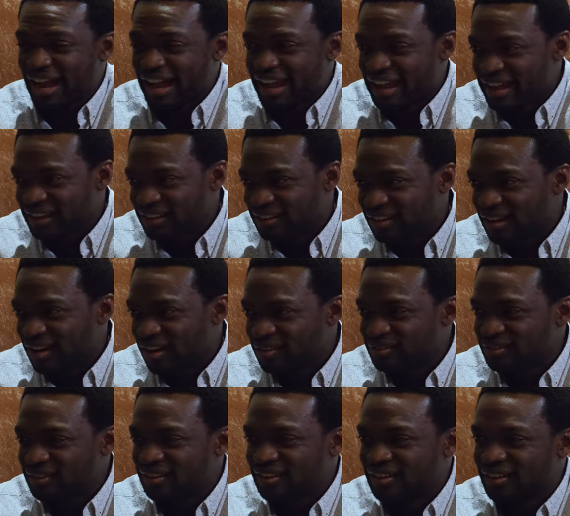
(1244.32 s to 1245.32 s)
I hate
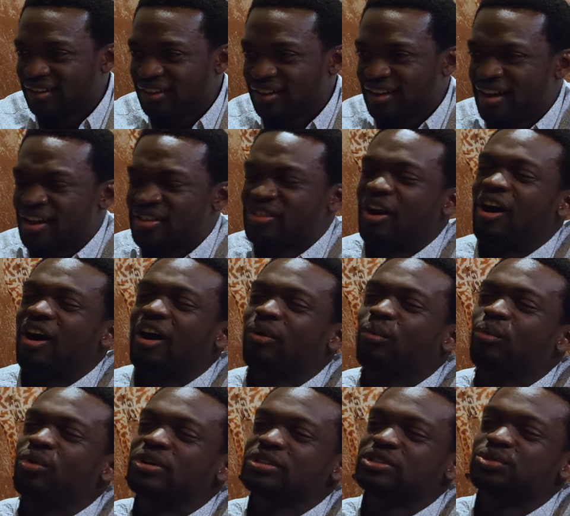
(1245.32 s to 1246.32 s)
love. The
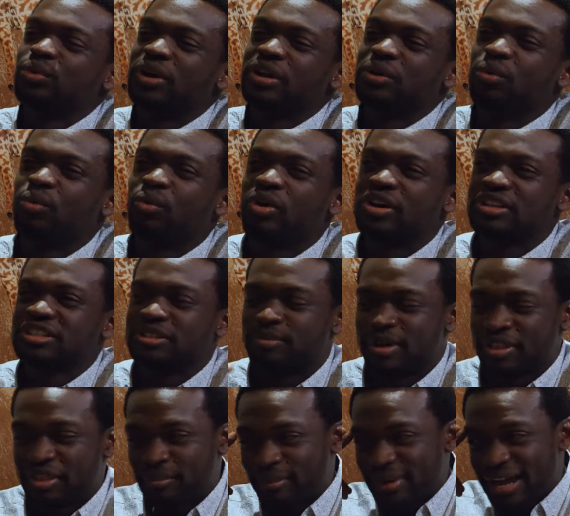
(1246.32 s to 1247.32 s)
heart wants what it wants,
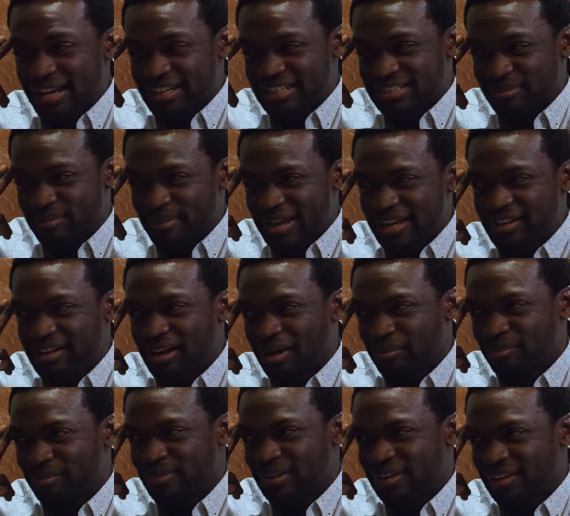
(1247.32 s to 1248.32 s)
but the mind is made
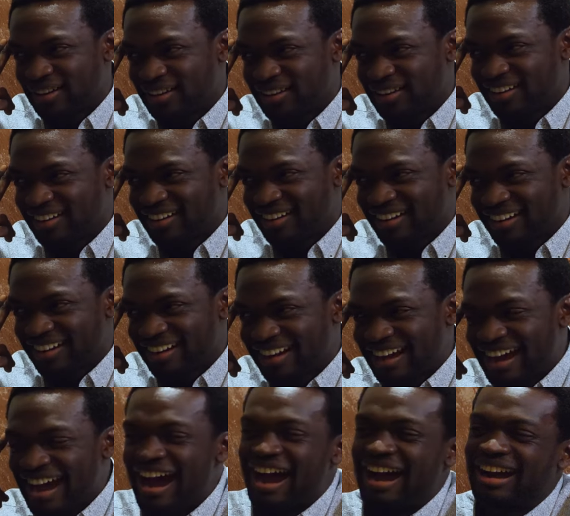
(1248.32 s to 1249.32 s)
up.
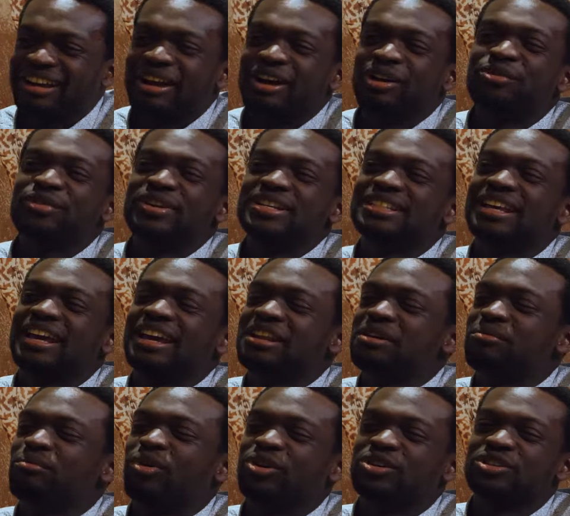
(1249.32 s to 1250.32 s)
I can't risk
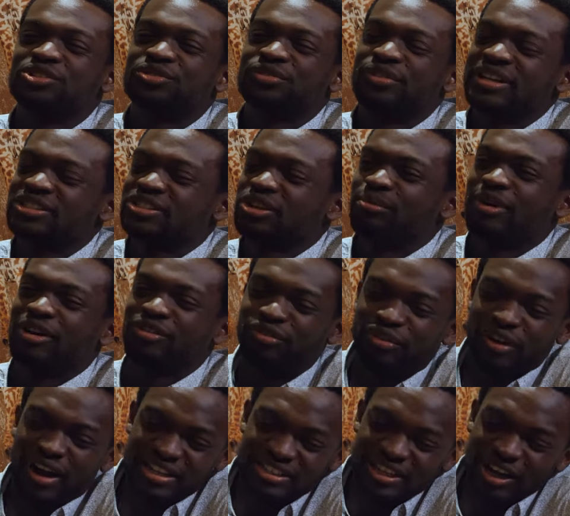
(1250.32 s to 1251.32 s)
any more stress on my
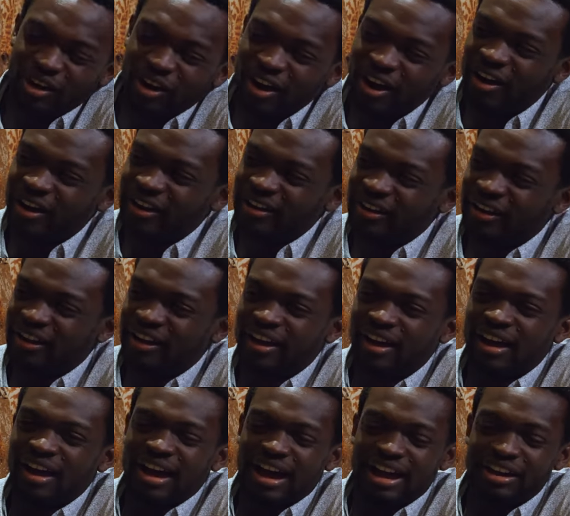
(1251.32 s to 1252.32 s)
fragile heart.
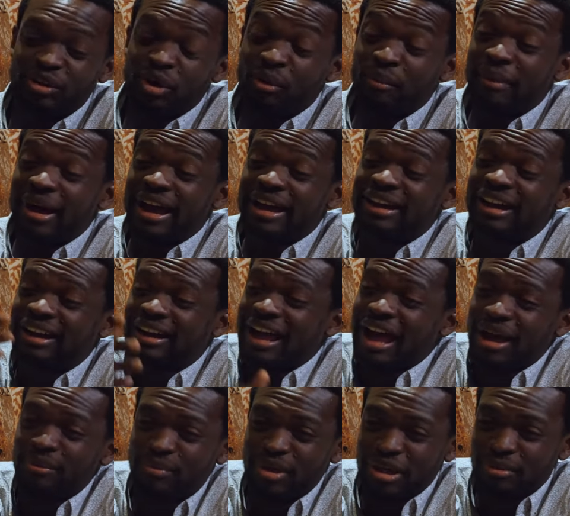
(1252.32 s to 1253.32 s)
I don't mind
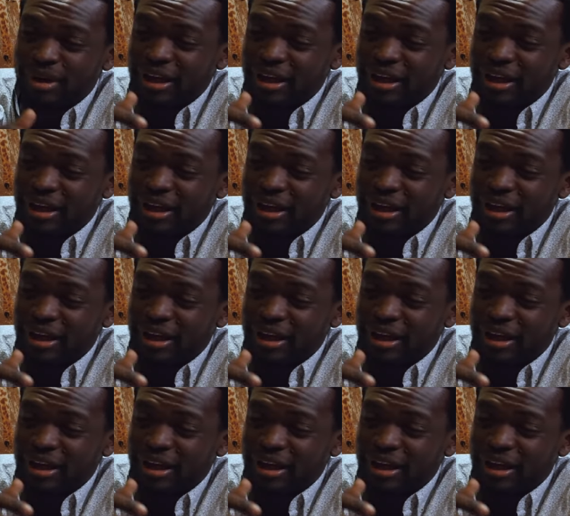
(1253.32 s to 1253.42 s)
agape,